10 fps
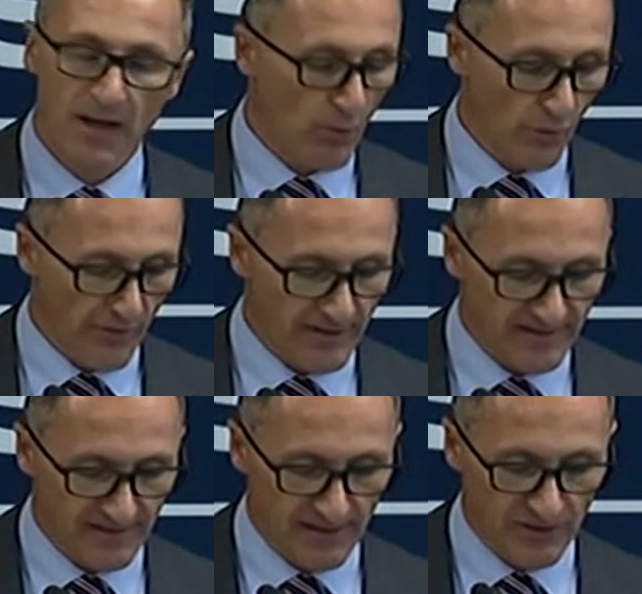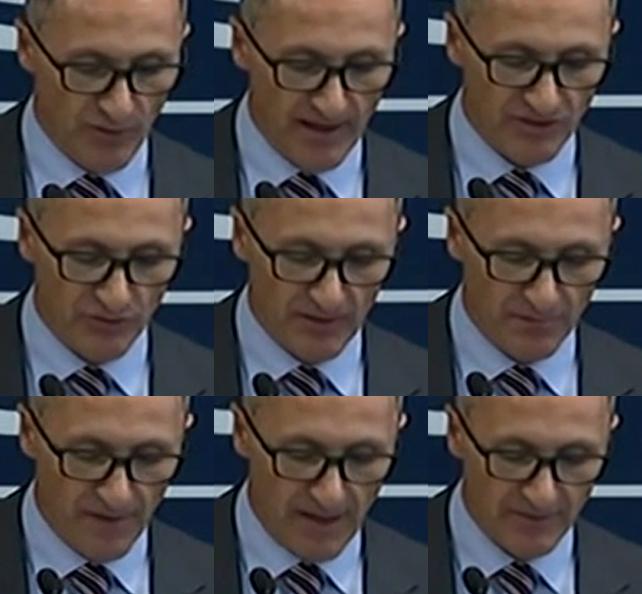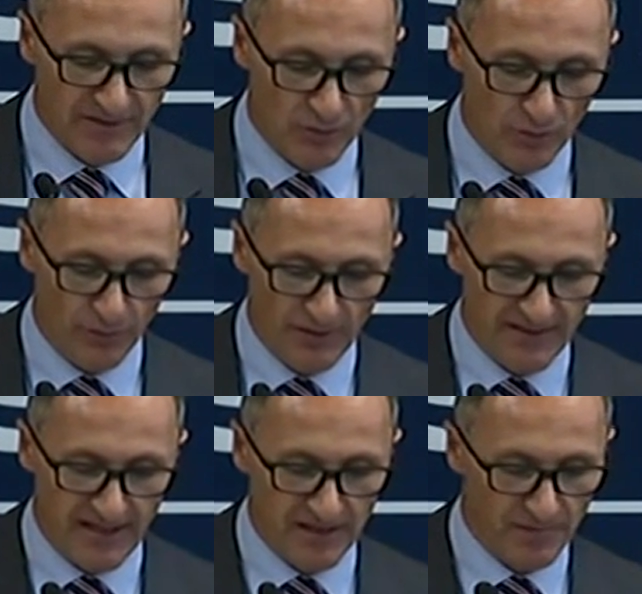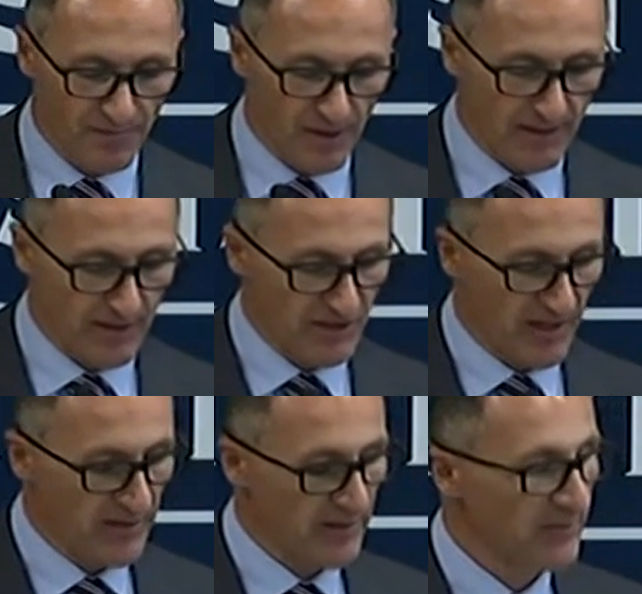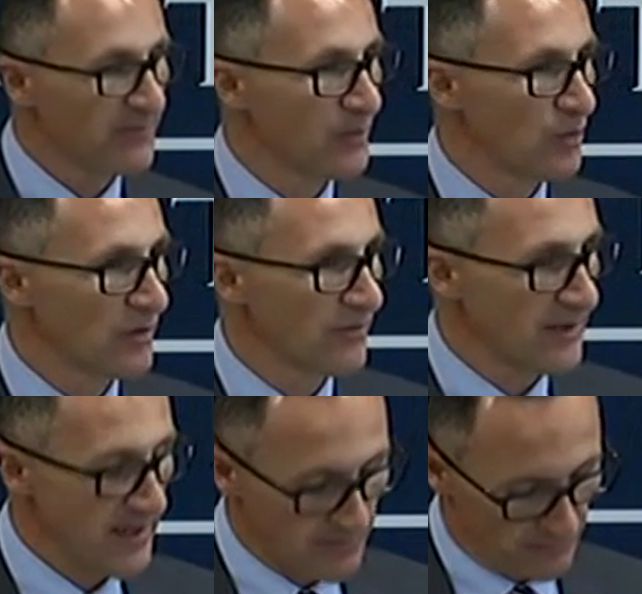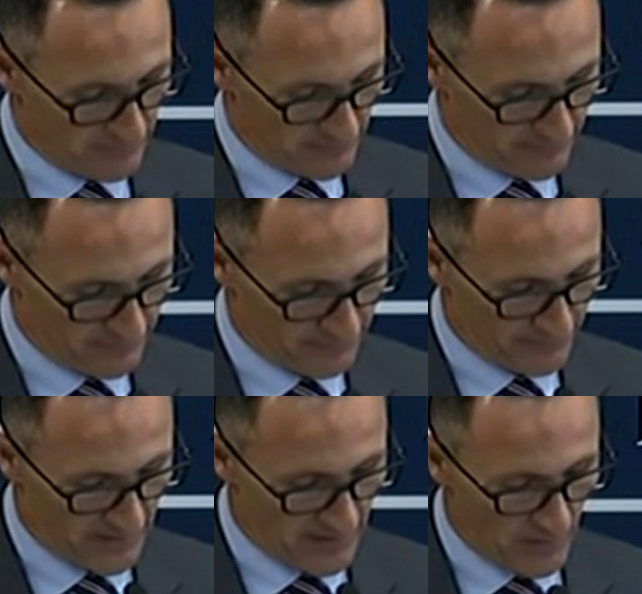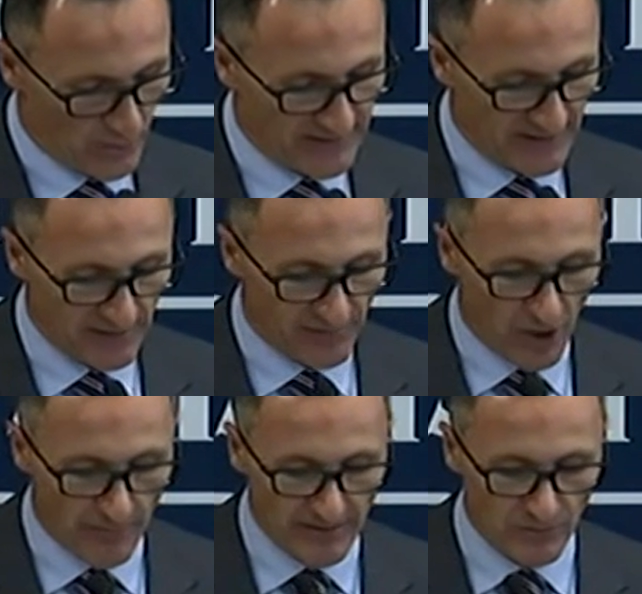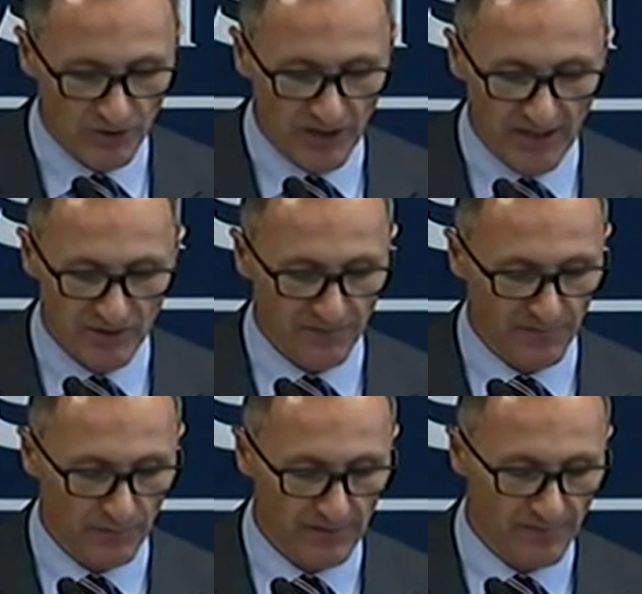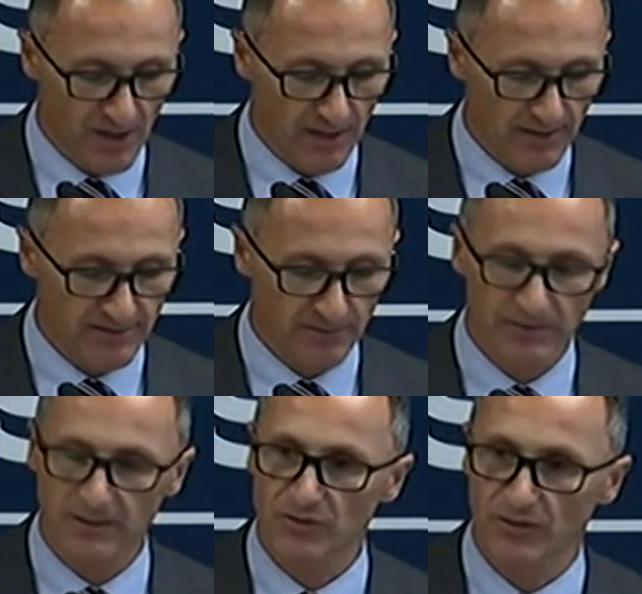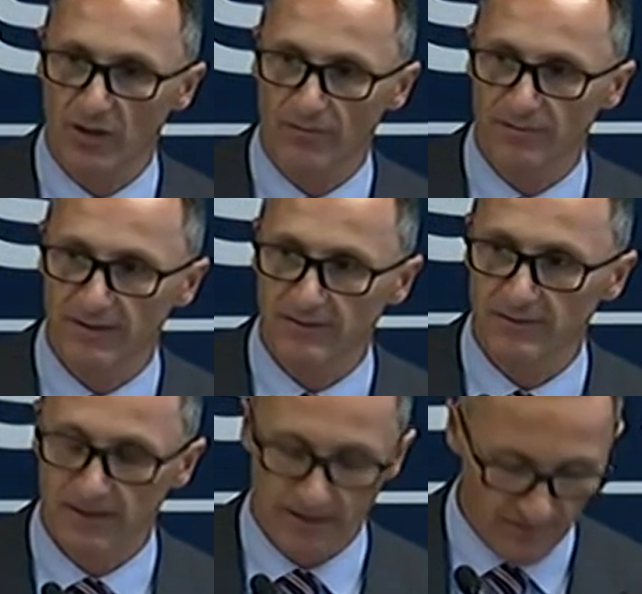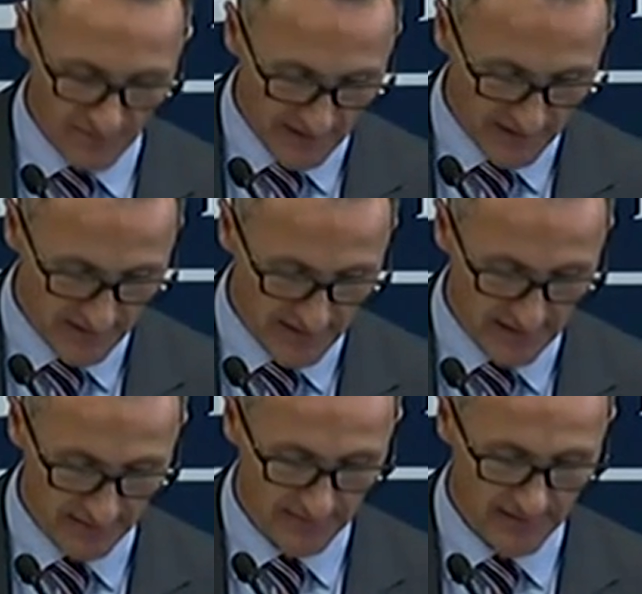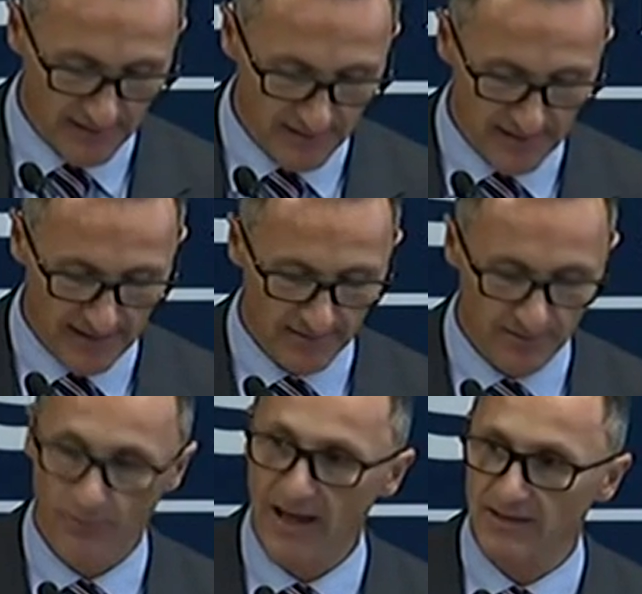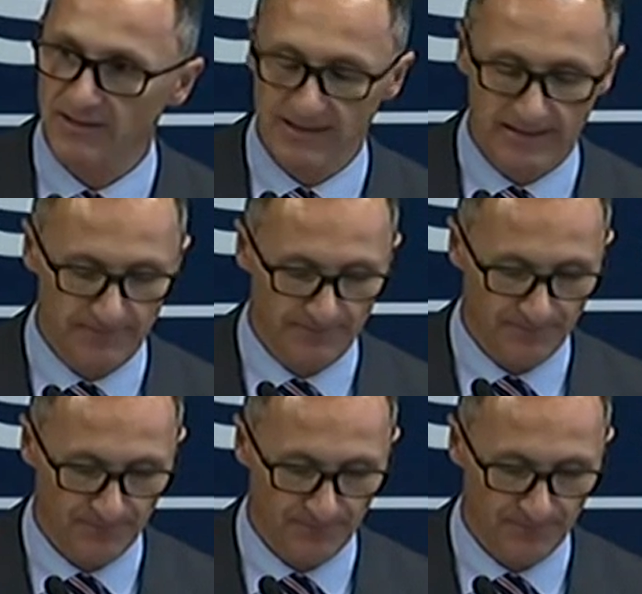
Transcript: Now, we're already seeing drought-stricken farmers in northwest Kenya fighting each other for water and cattle. We're seeing environmental changes fueling violence and military conflict in Afghanistan, India and Pakistan.